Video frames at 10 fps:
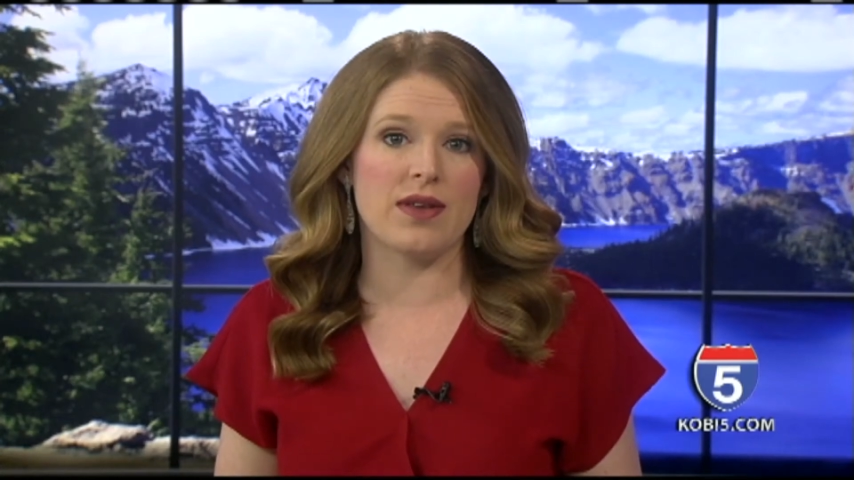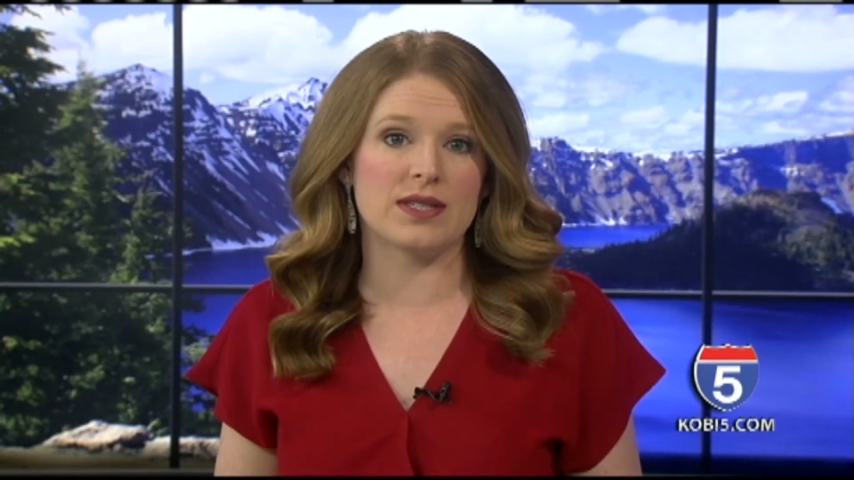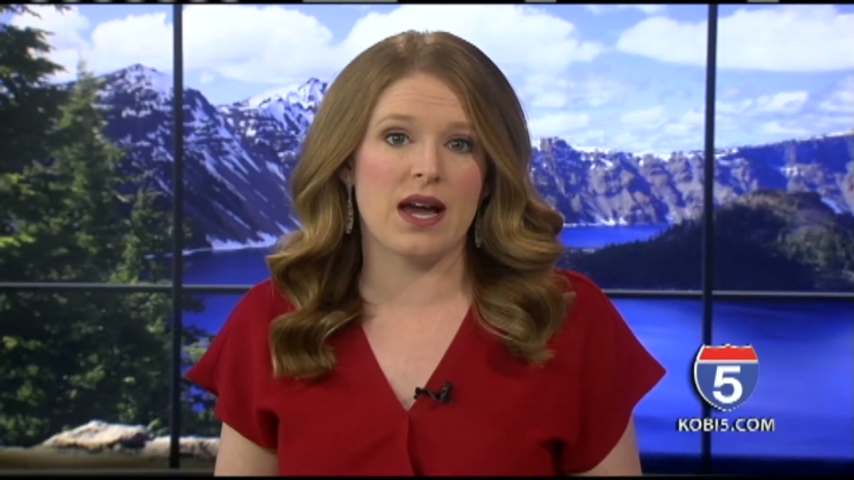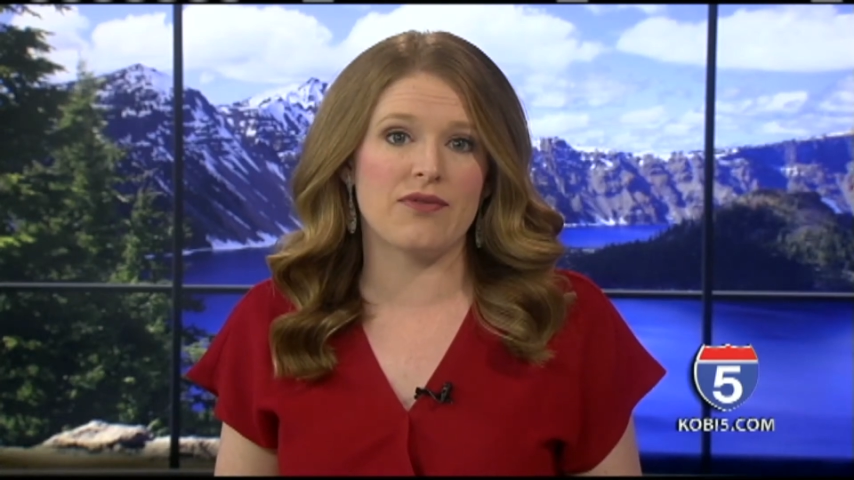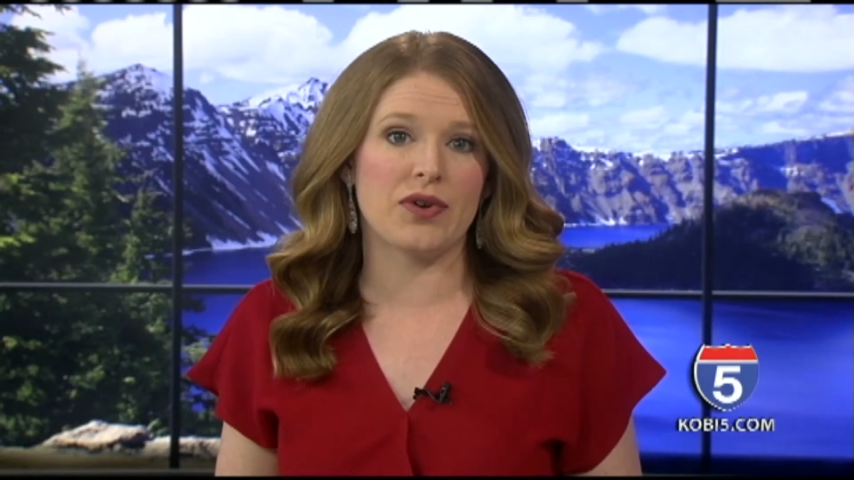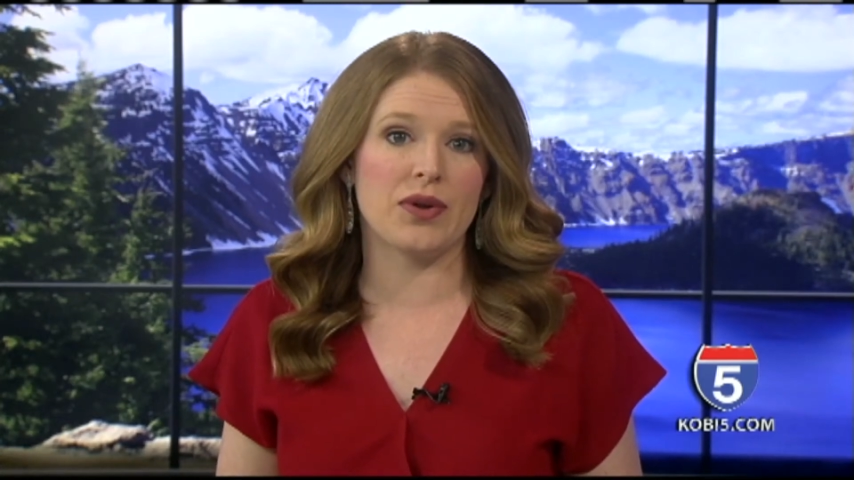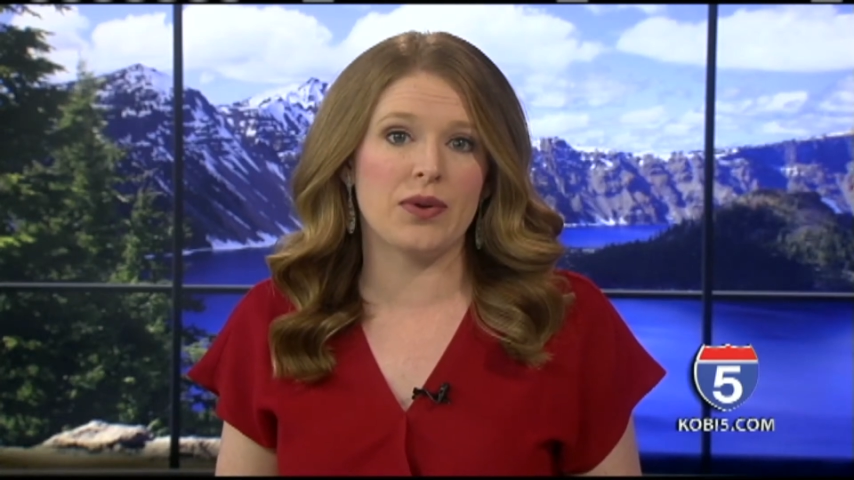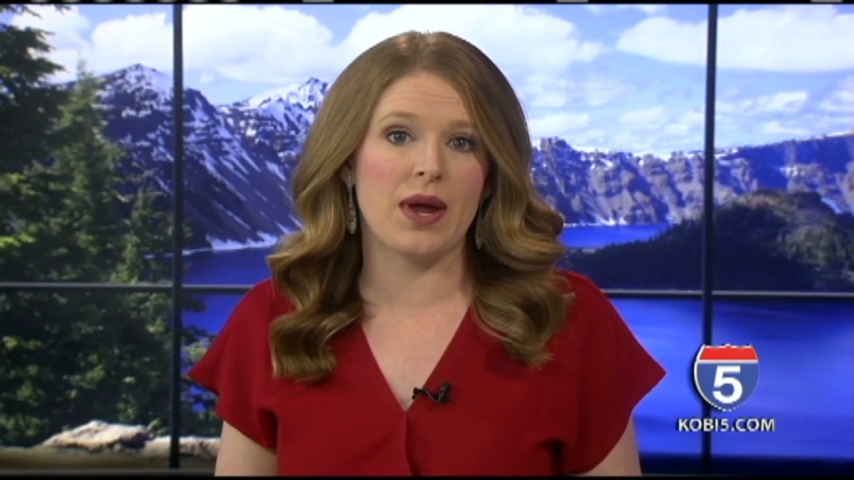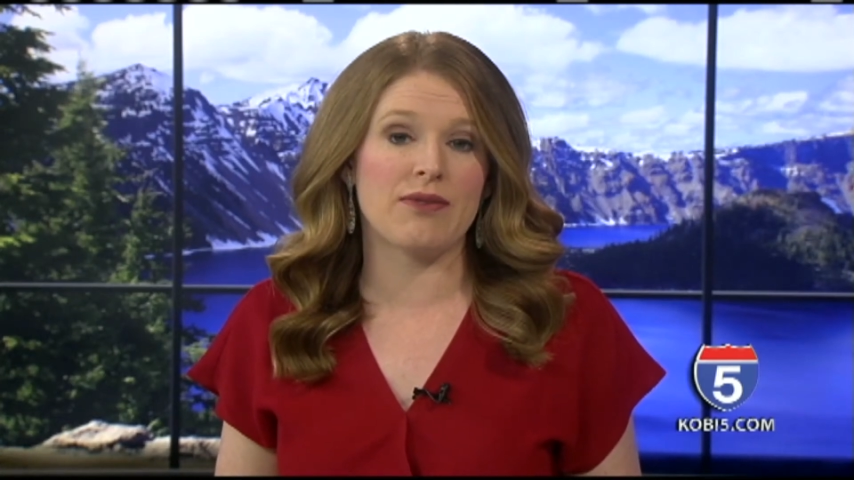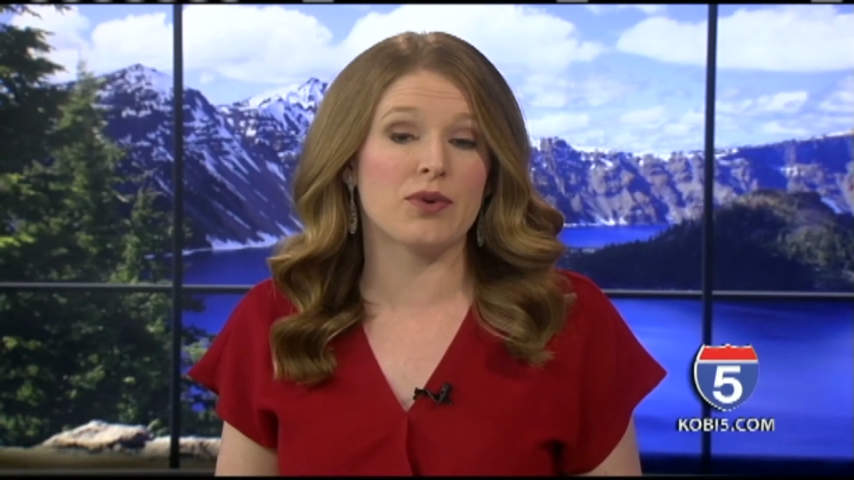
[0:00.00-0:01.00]
this
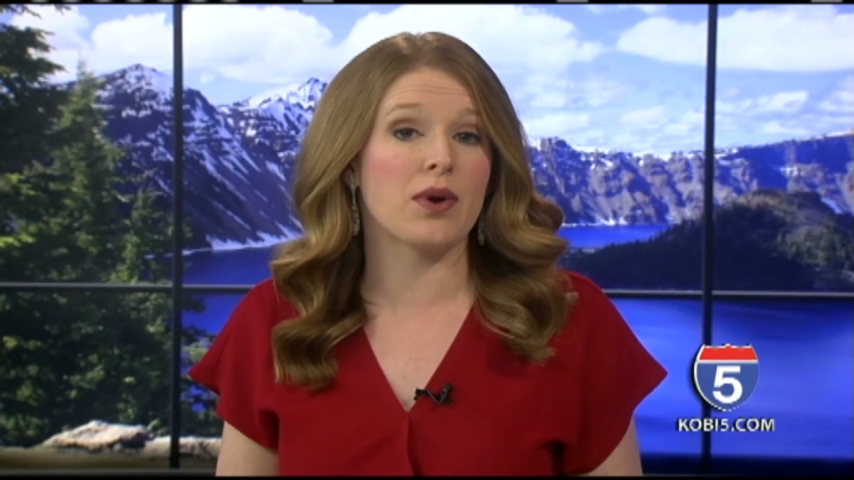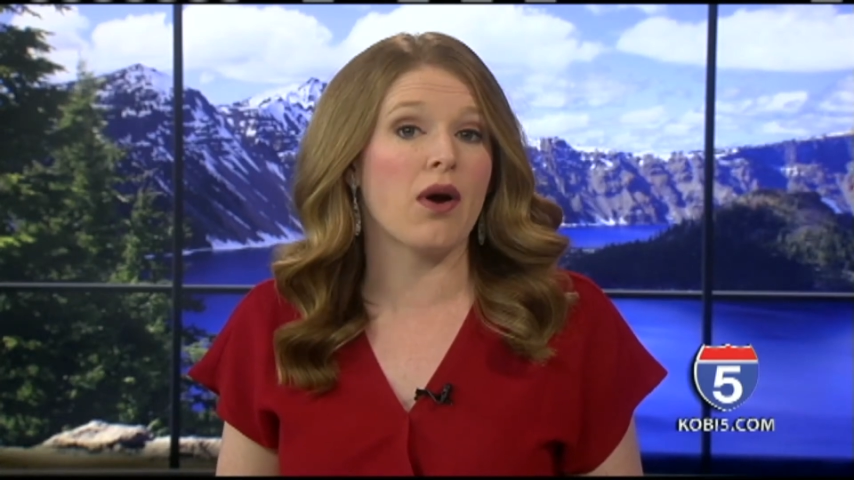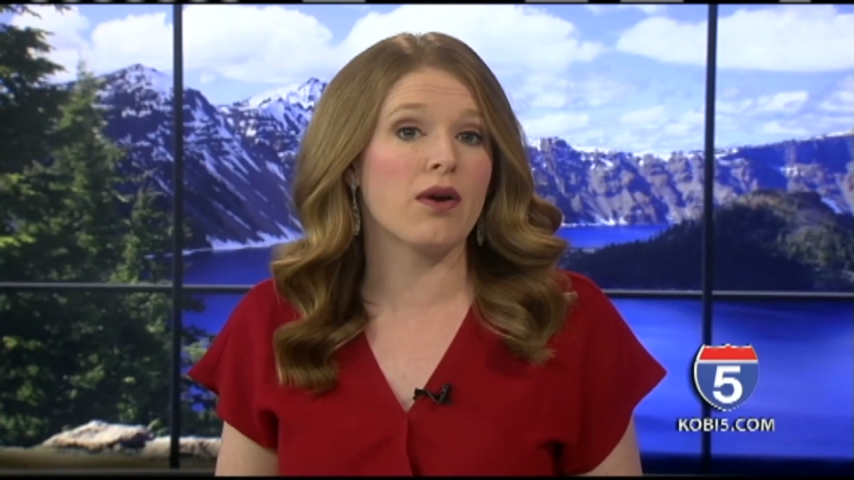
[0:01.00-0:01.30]
afternoon after an